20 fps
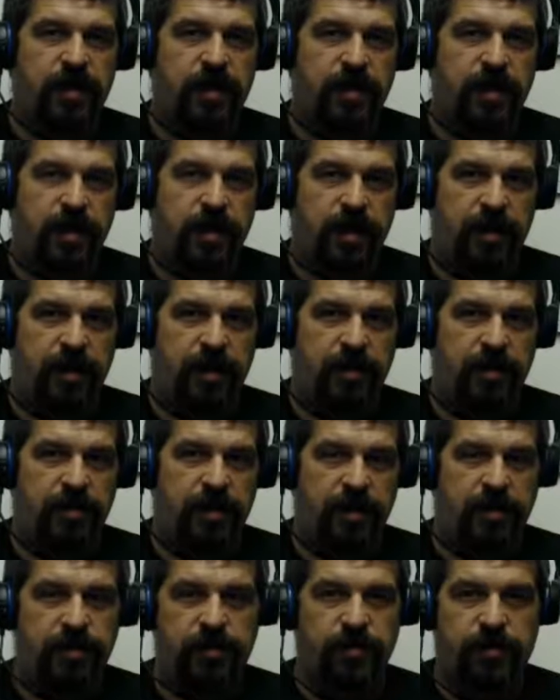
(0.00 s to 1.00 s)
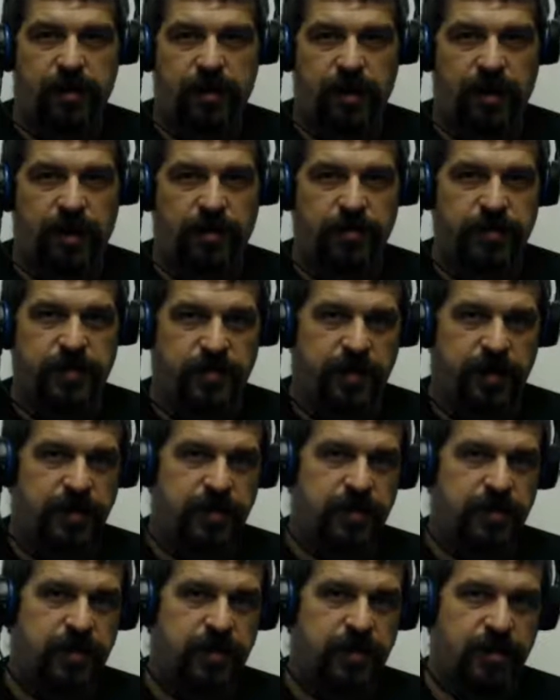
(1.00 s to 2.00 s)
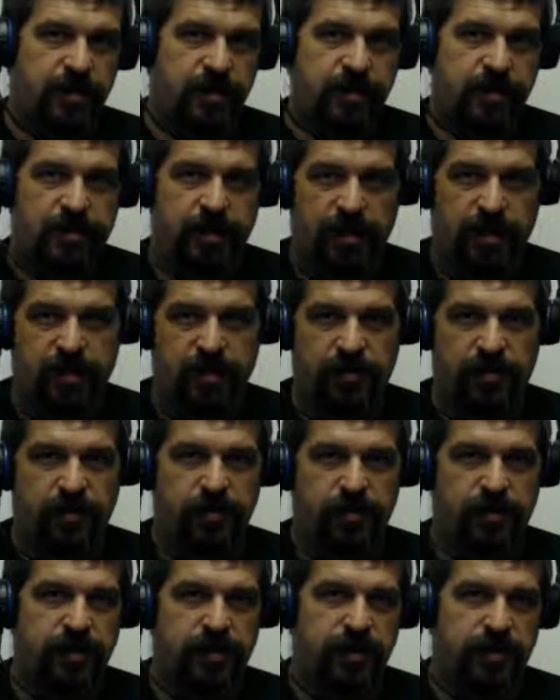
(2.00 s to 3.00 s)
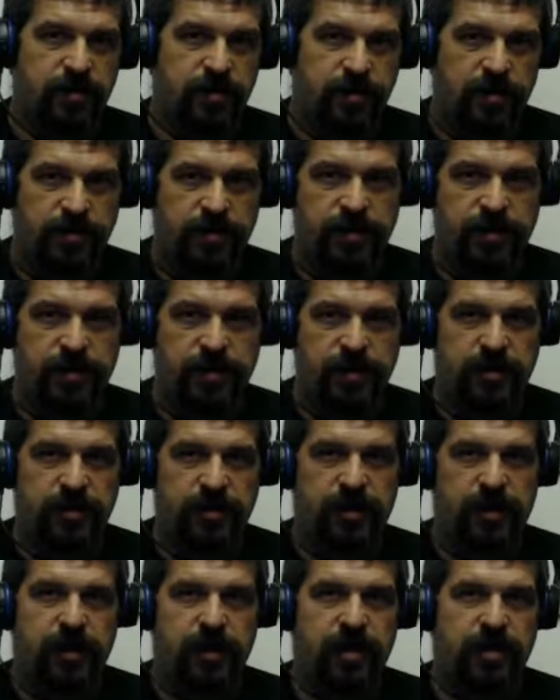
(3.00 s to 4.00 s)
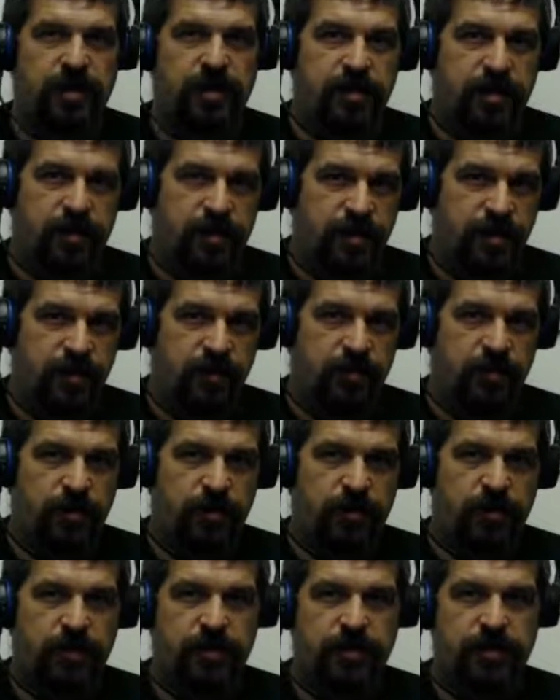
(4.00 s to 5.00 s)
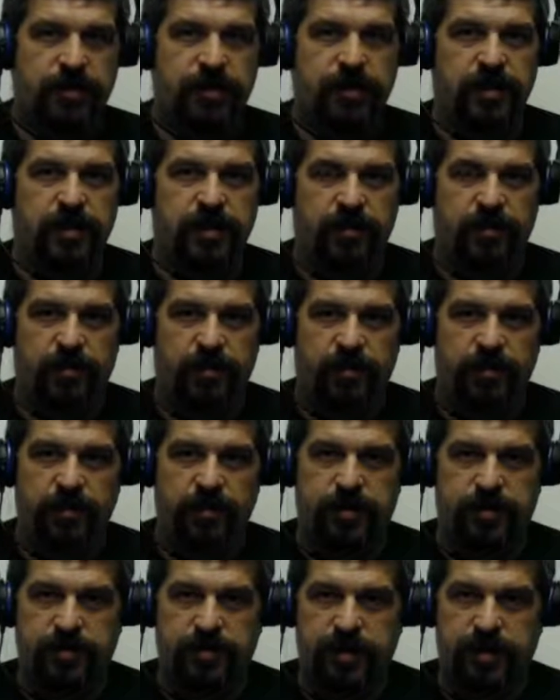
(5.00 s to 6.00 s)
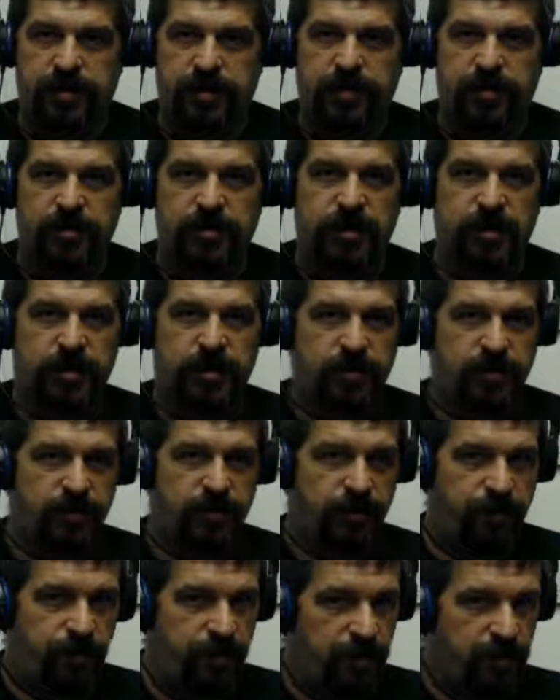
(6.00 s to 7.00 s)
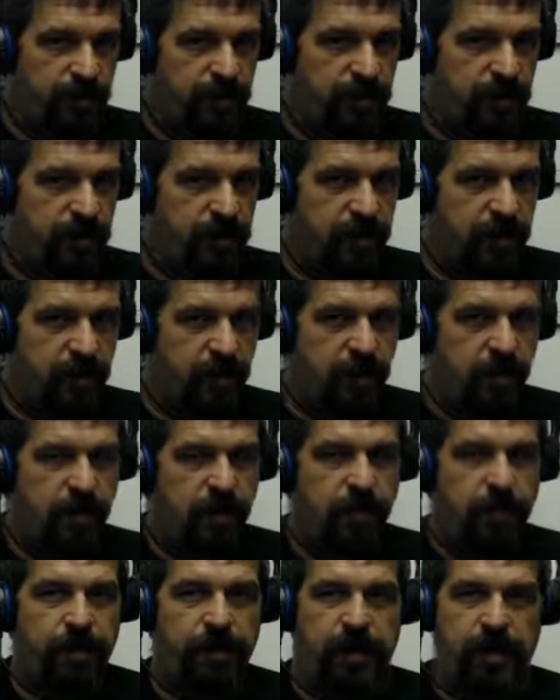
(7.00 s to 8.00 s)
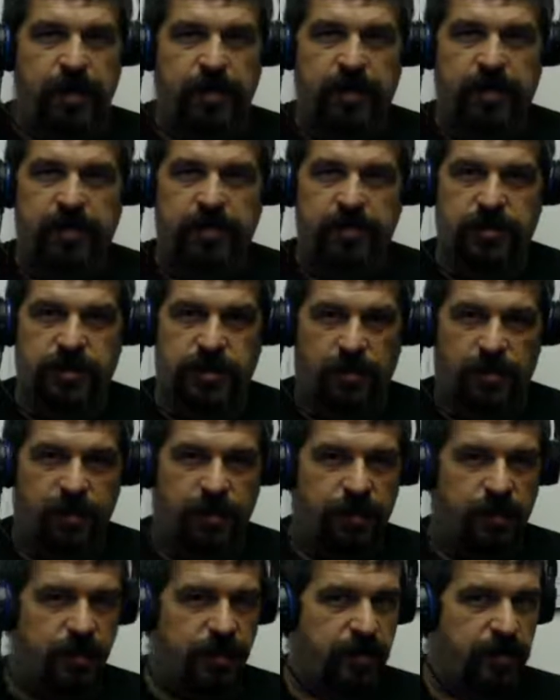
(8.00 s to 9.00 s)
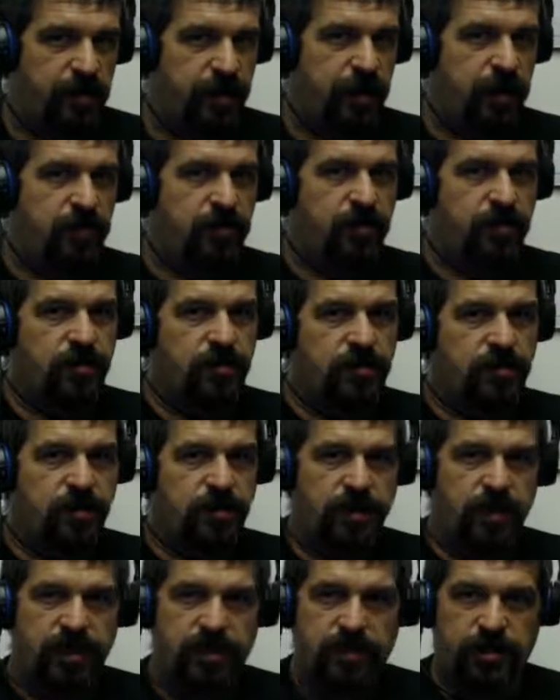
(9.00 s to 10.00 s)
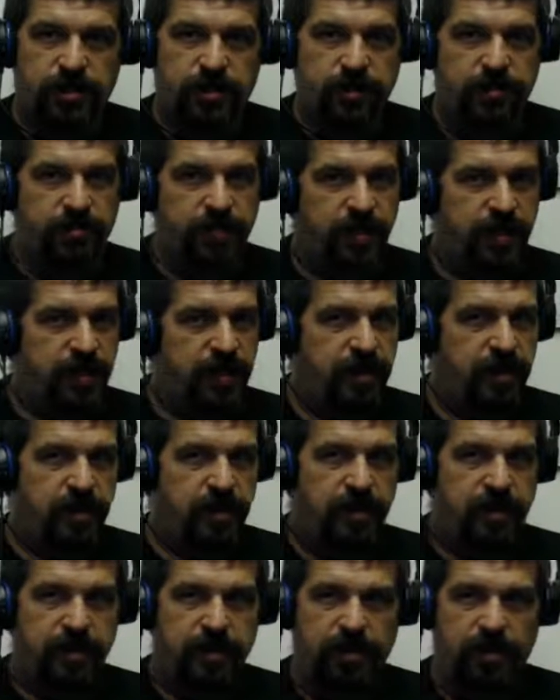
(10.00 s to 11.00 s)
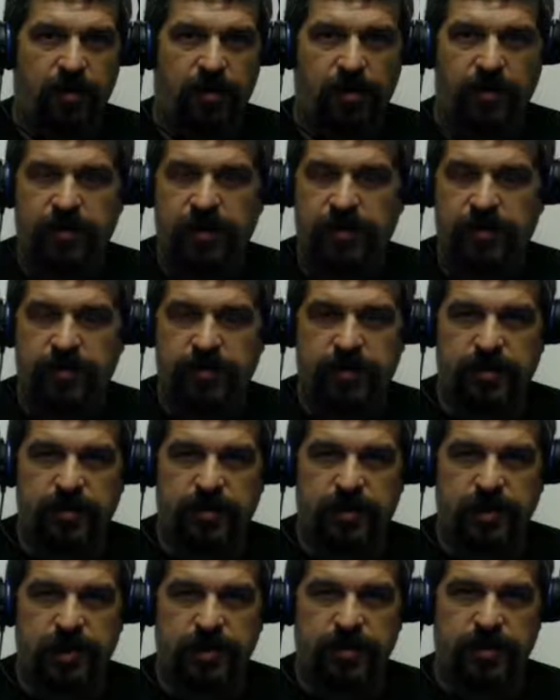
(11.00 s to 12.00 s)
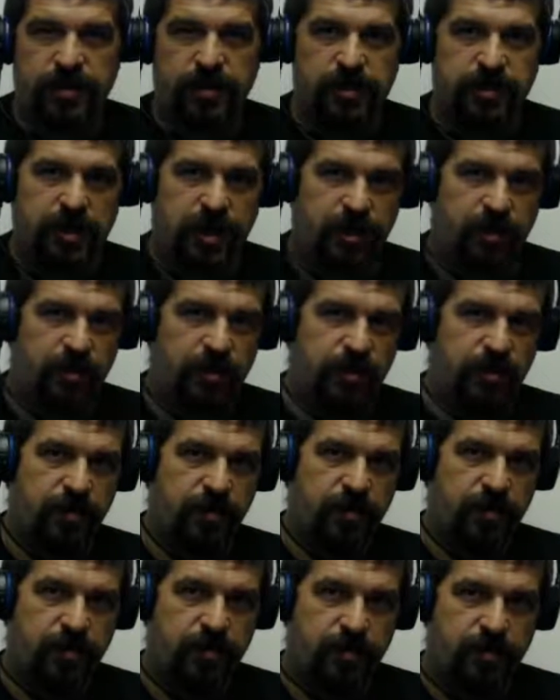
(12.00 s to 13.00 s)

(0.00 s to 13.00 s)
And then you can optimize the title, the description, the keywords in order to be search engine friendly. And it can show up on the main Google search engine, Bing, all the other search engines out on the